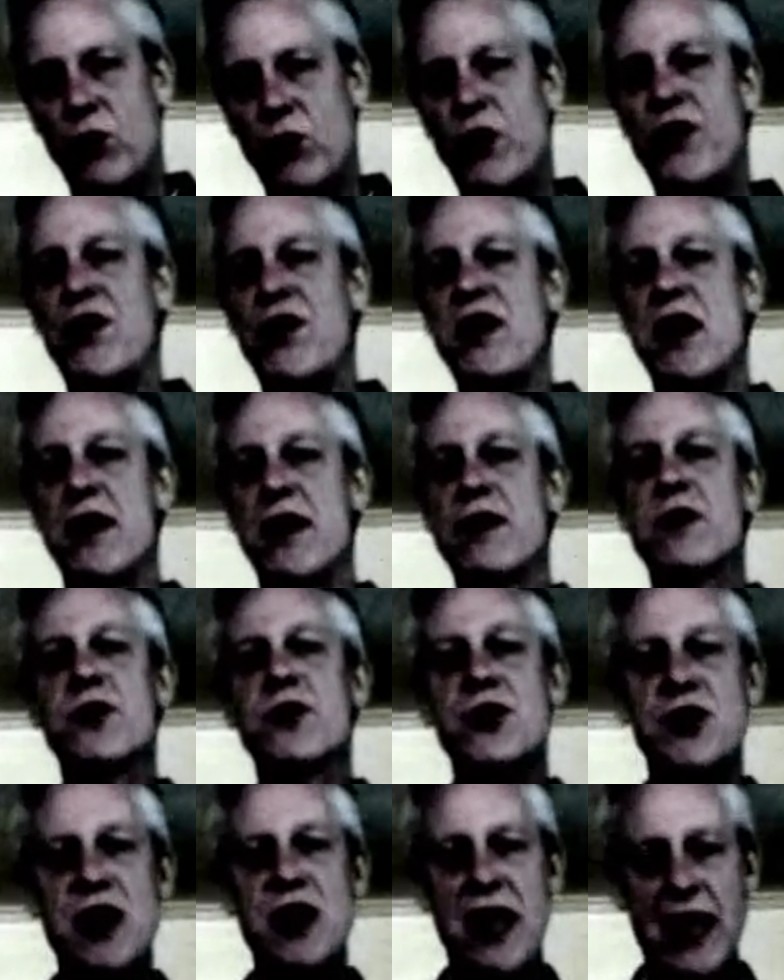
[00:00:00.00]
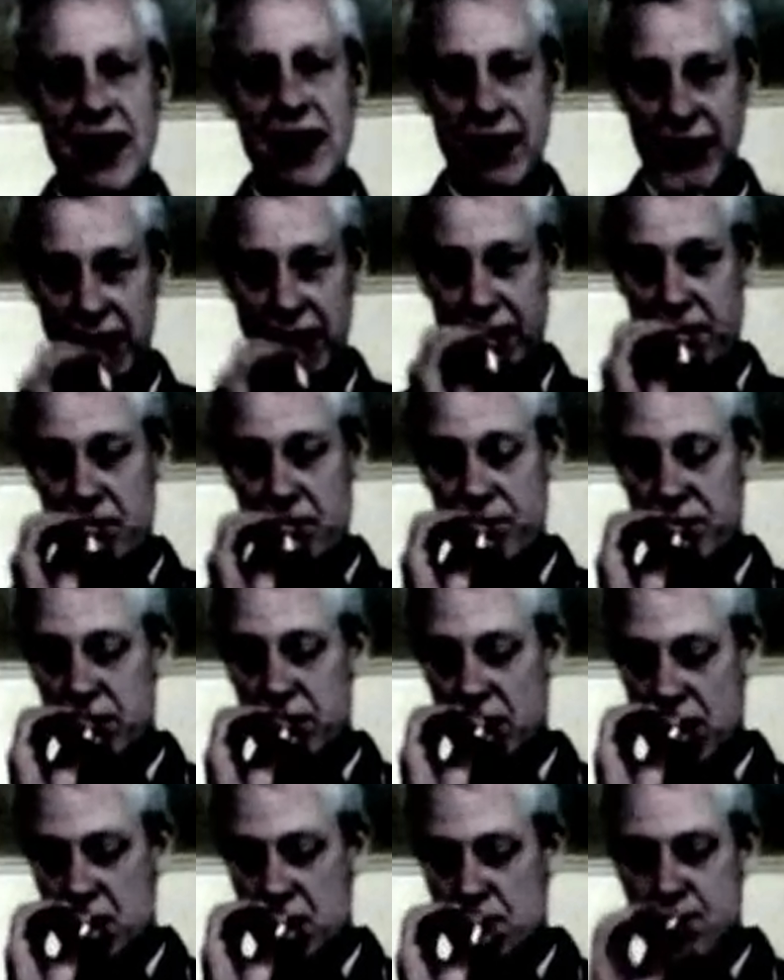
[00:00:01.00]
with the understanding
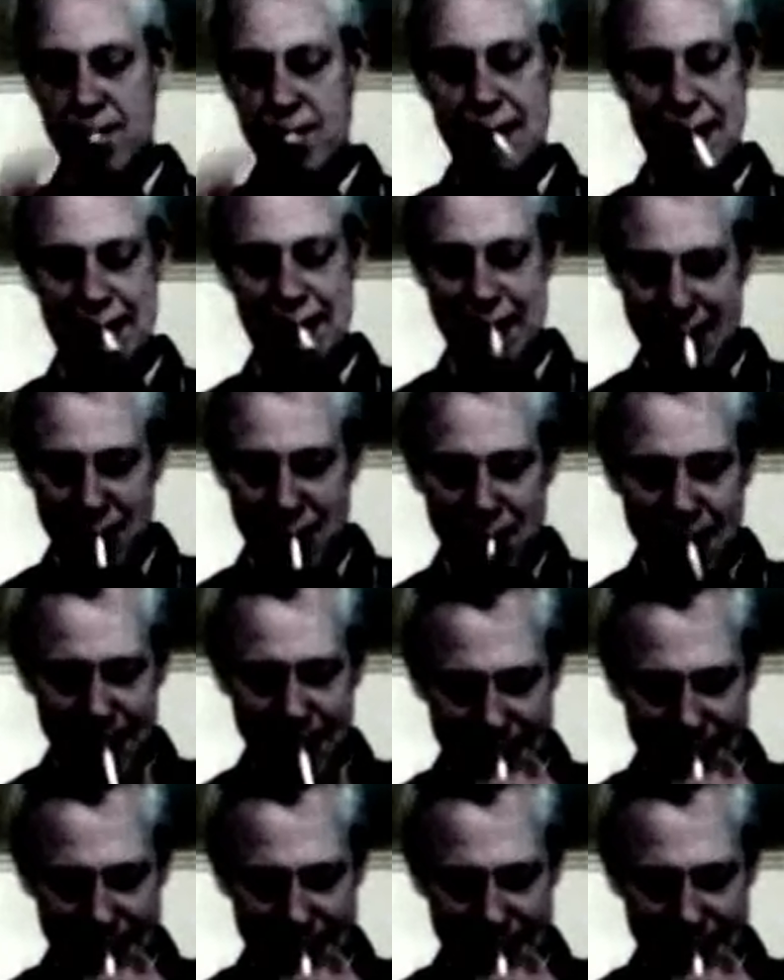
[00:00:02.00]
that you